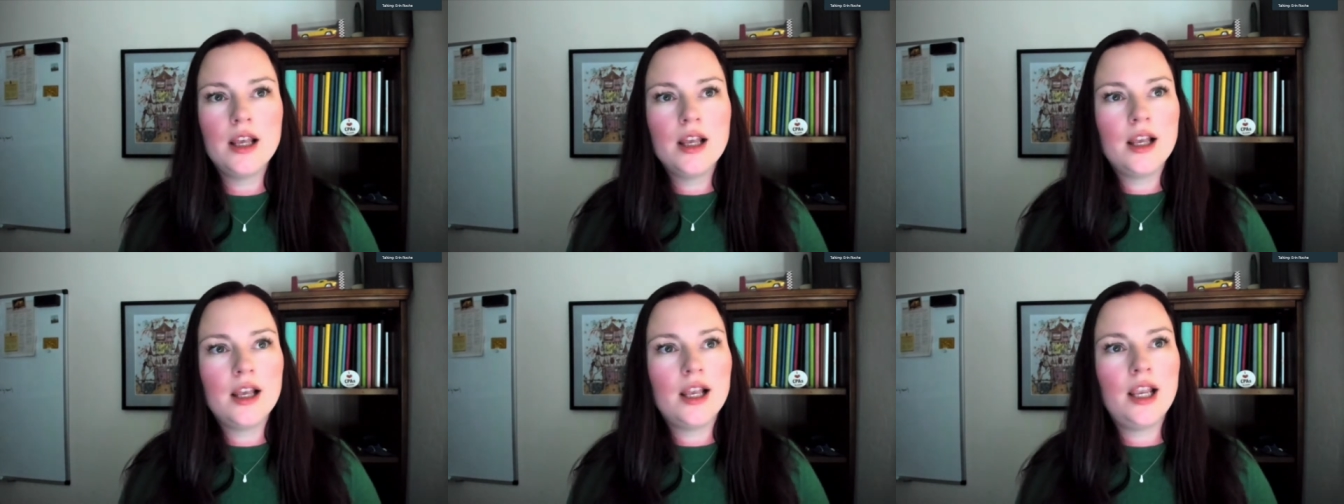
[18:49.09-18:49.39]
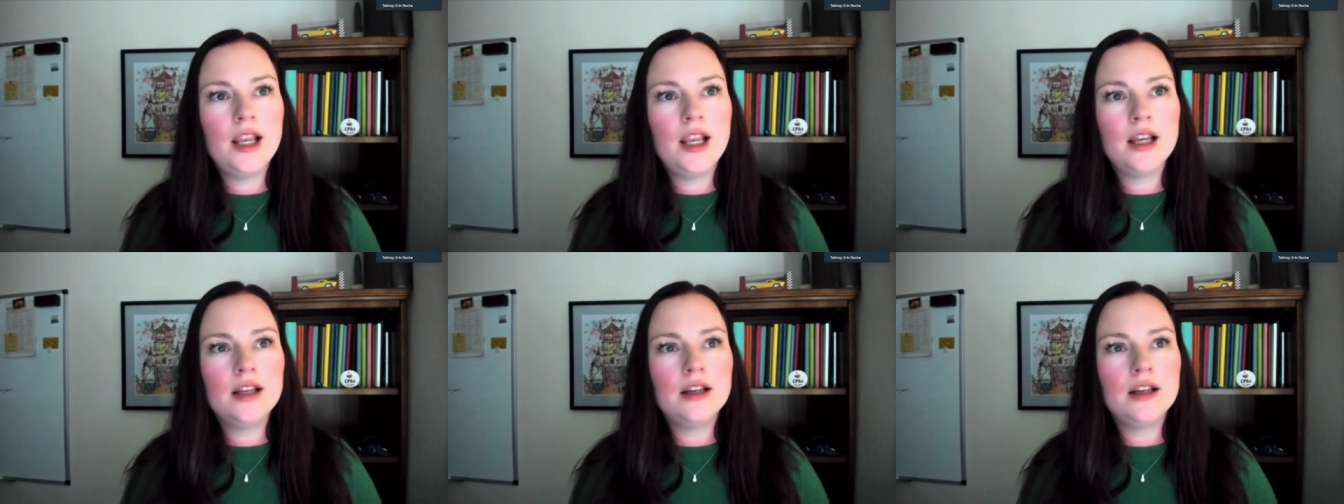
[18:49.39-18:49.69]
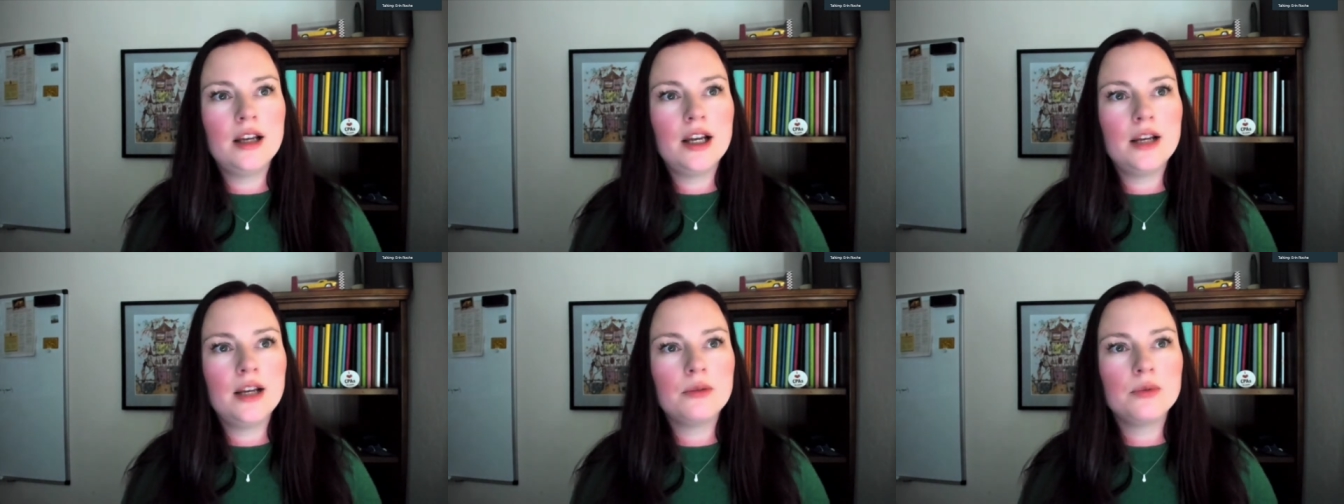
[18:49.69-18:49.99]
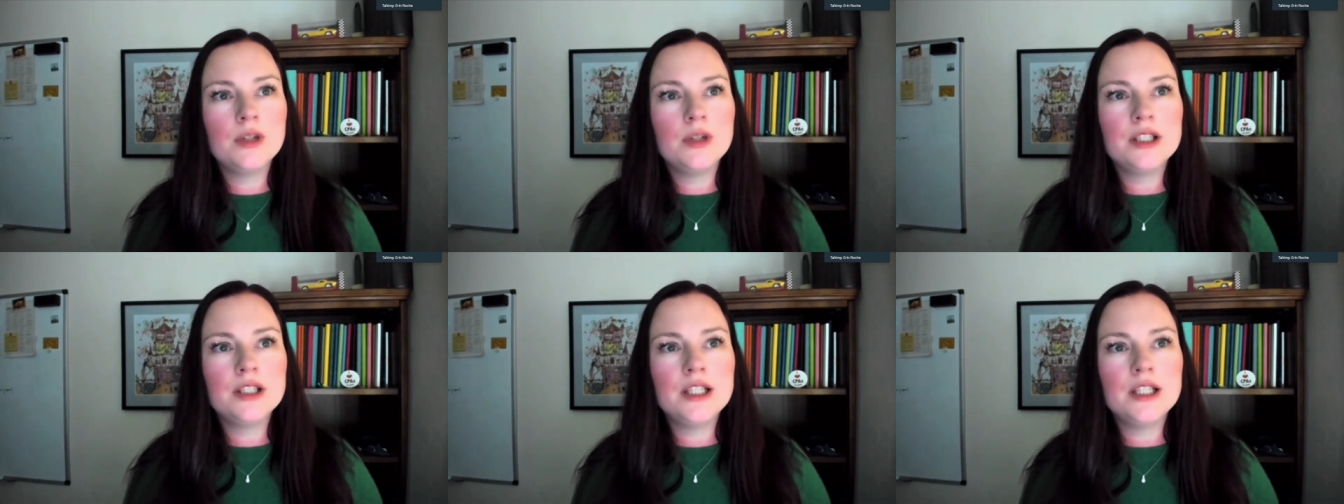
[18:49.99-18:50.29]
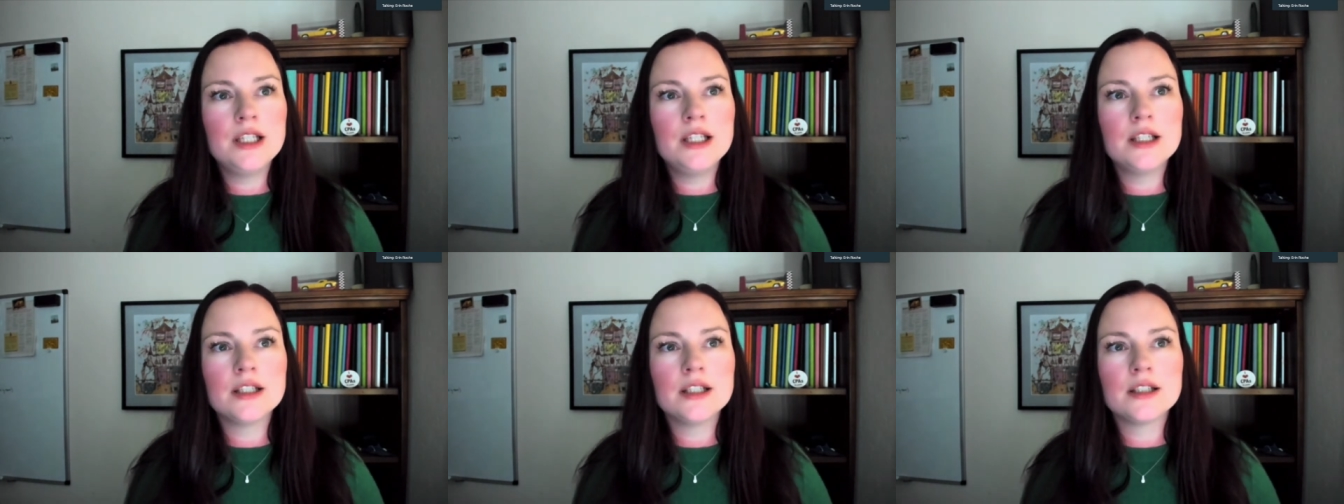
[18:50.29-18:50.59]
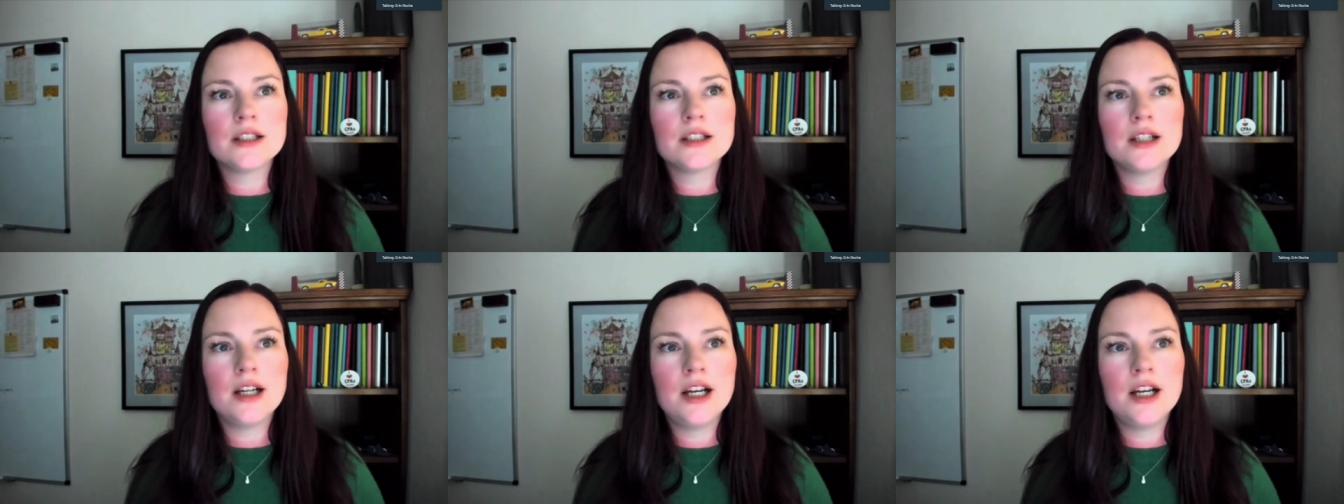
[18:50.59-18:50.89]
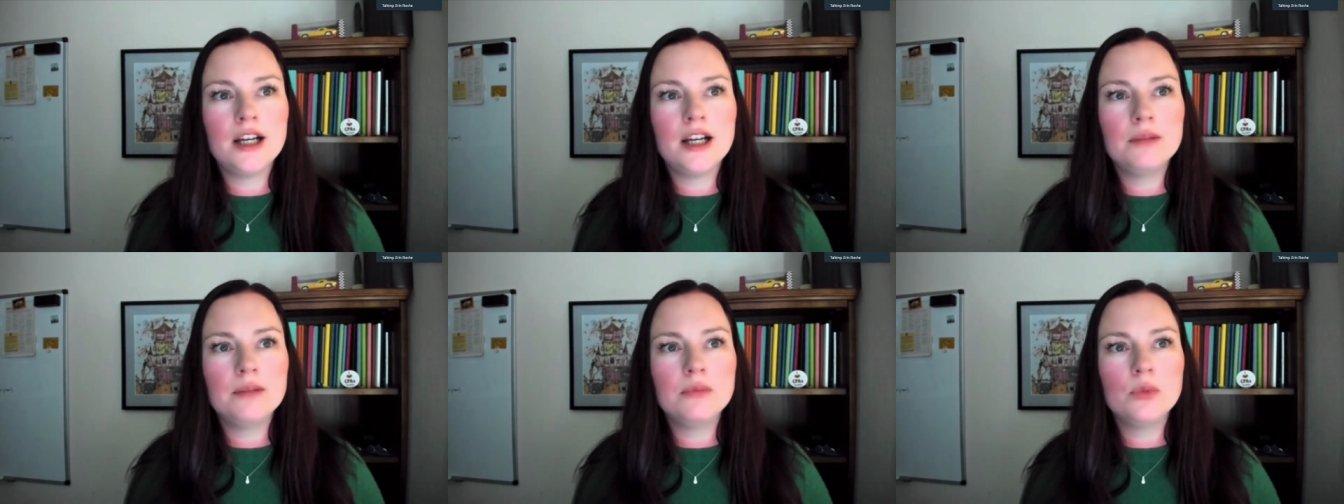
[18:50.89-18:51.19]
and I really
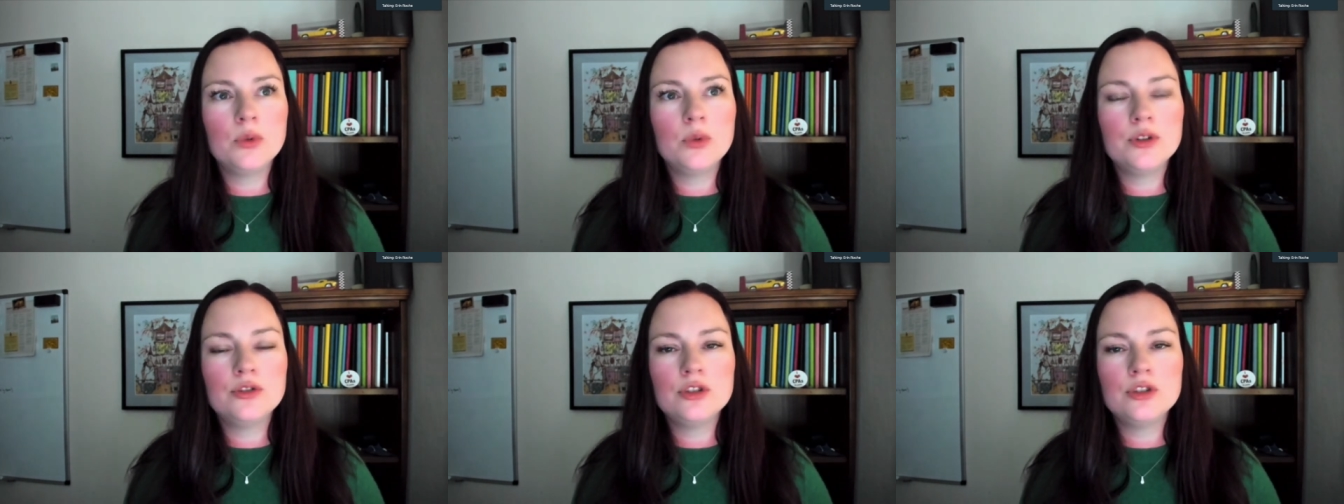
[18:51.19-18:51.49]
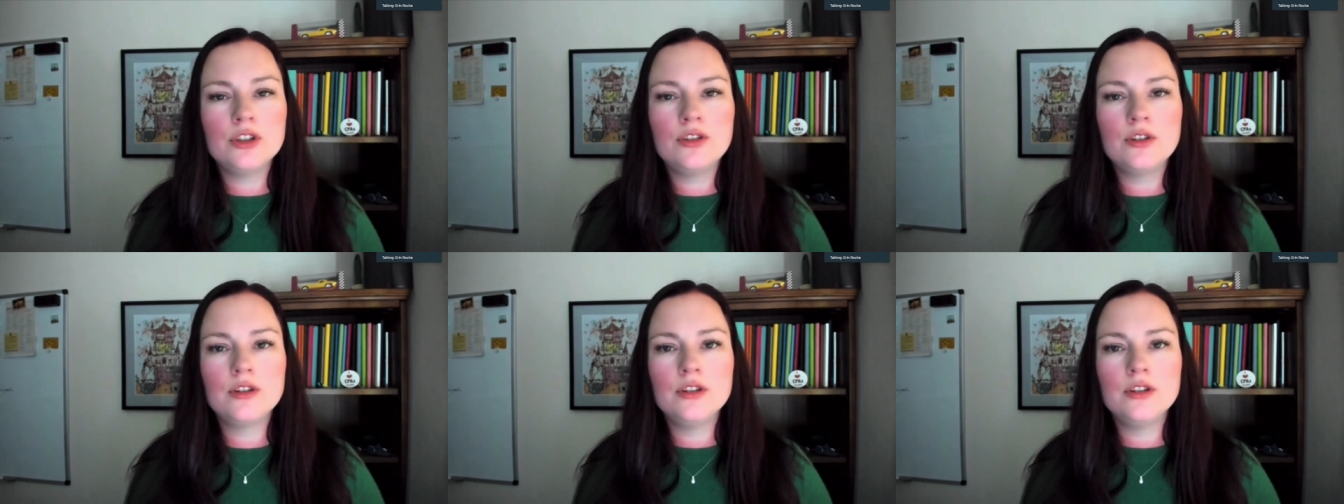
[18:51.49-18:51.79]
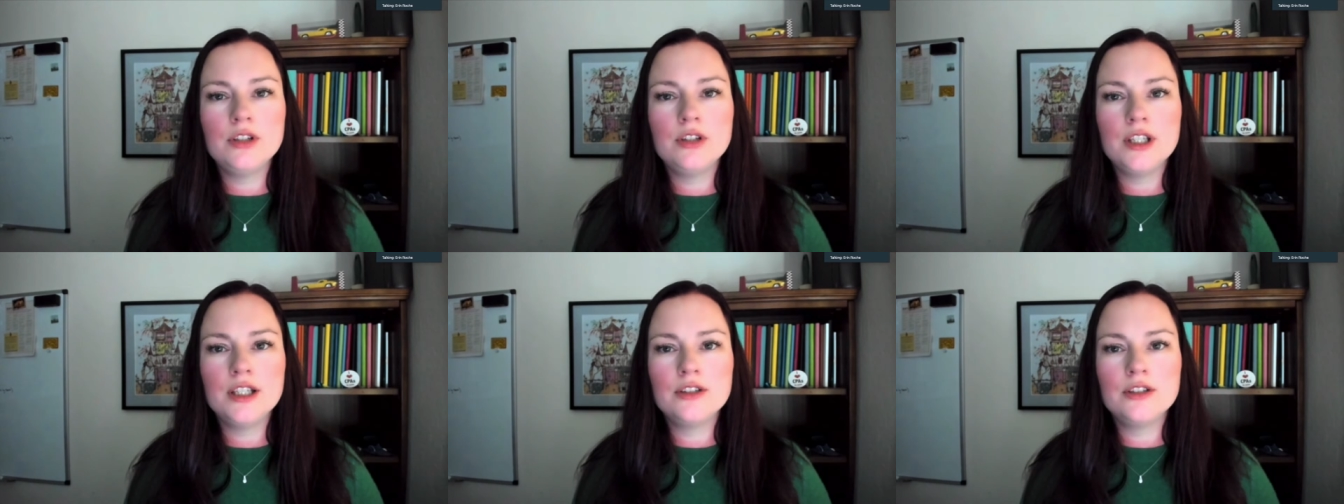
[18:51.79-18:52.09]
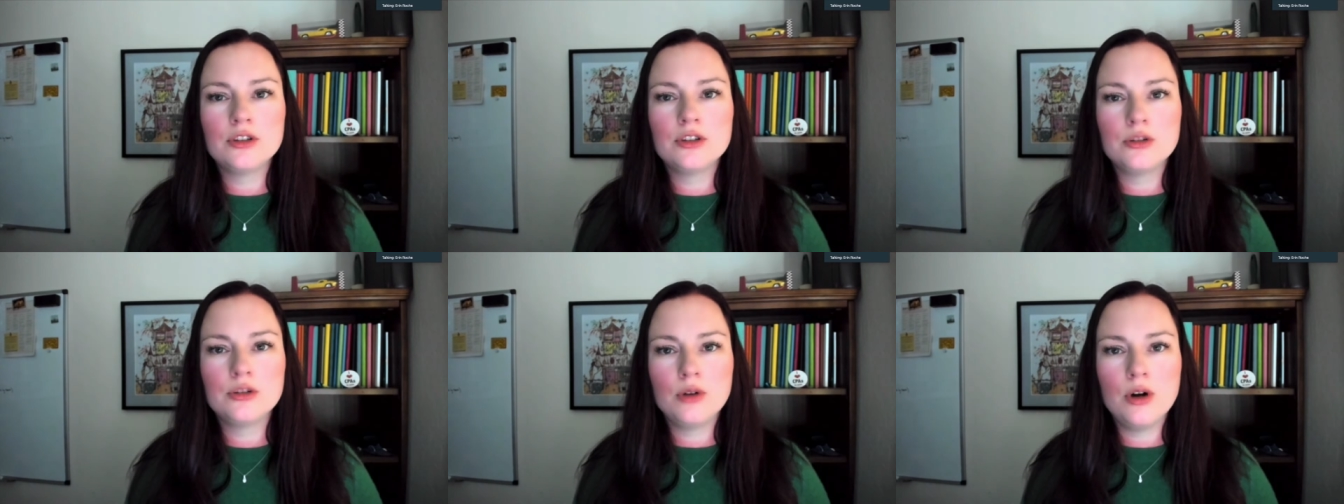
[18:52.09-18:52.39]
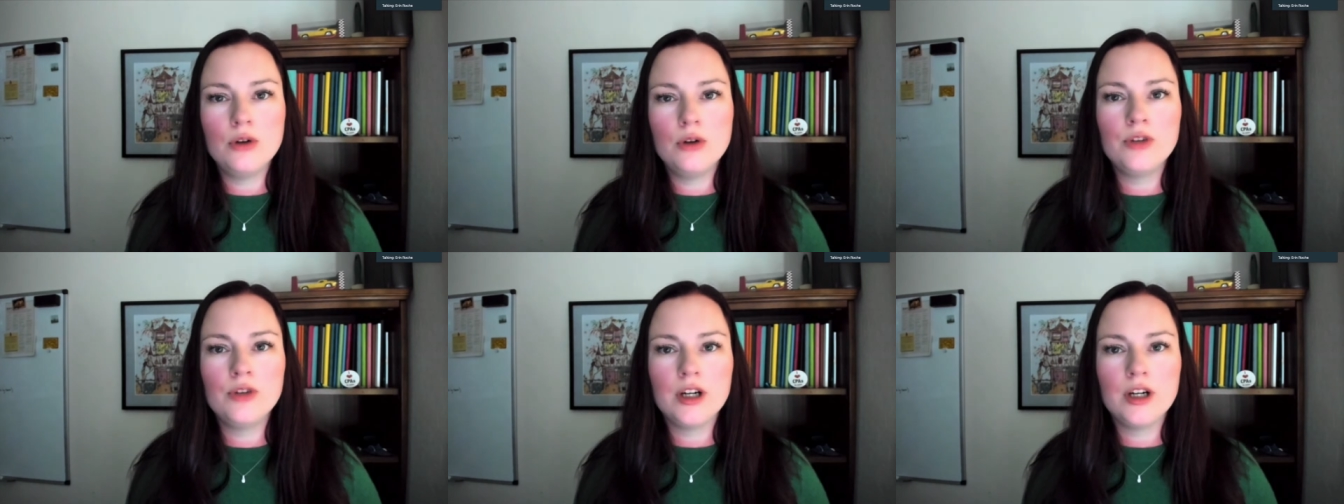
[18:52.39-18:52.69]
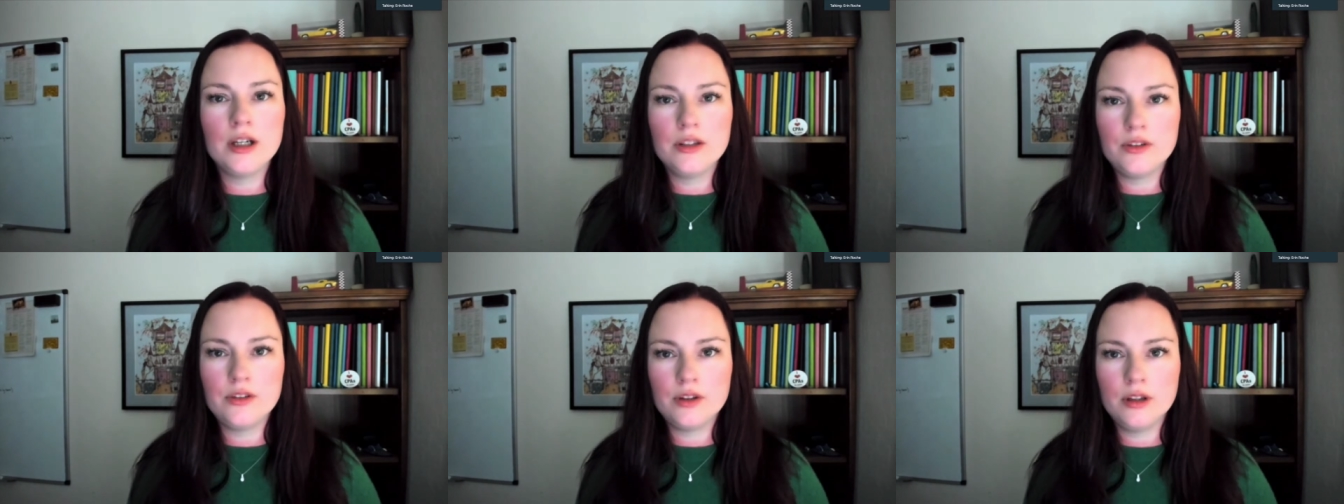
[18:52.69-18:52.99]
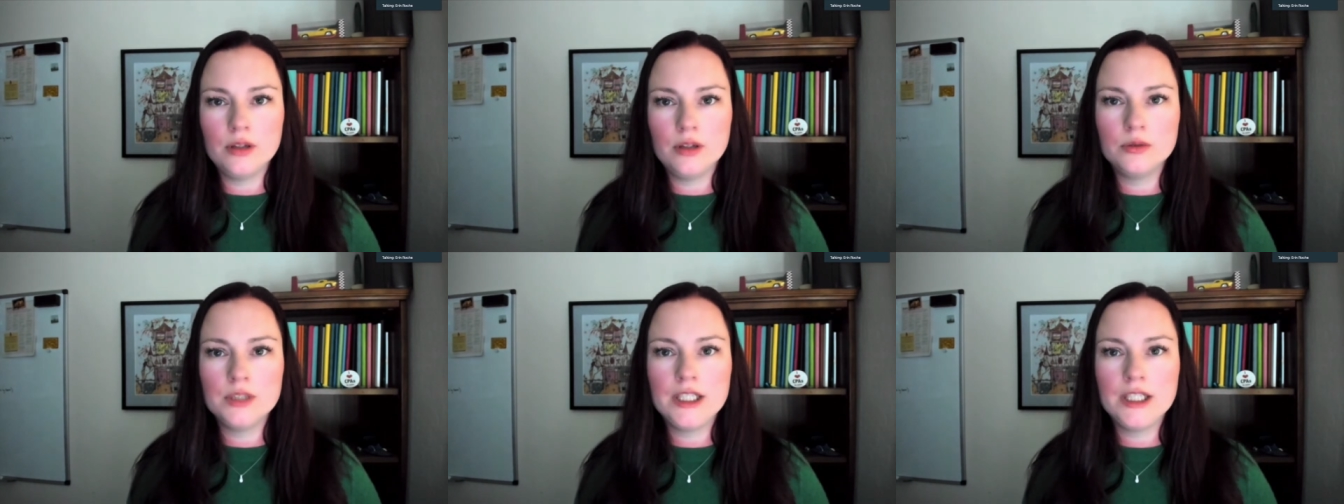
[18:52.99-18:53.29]
was just looking to grow very
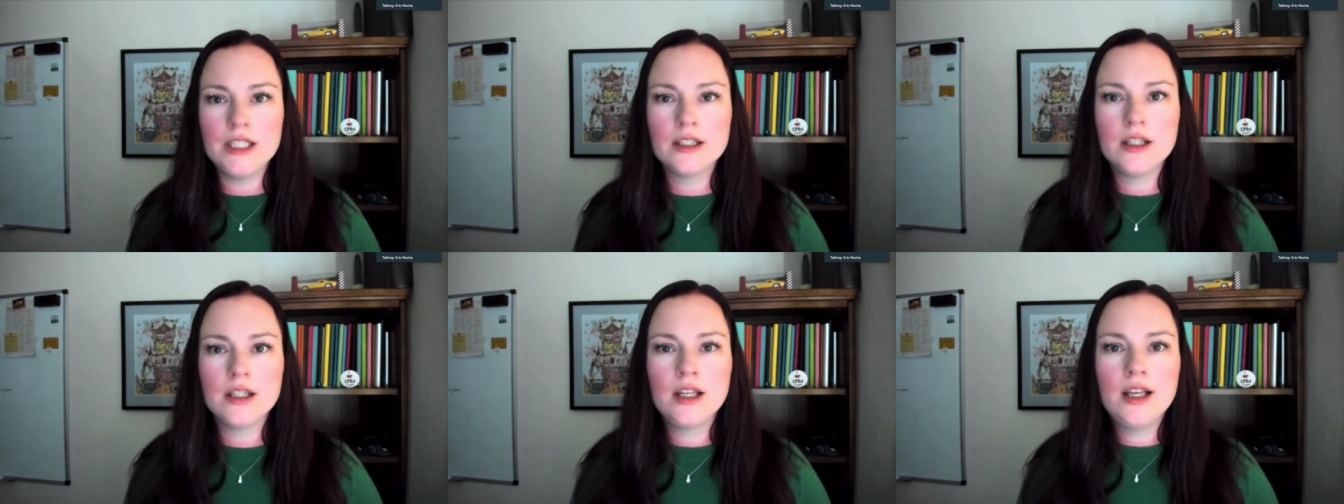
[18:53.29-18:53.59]
slowly.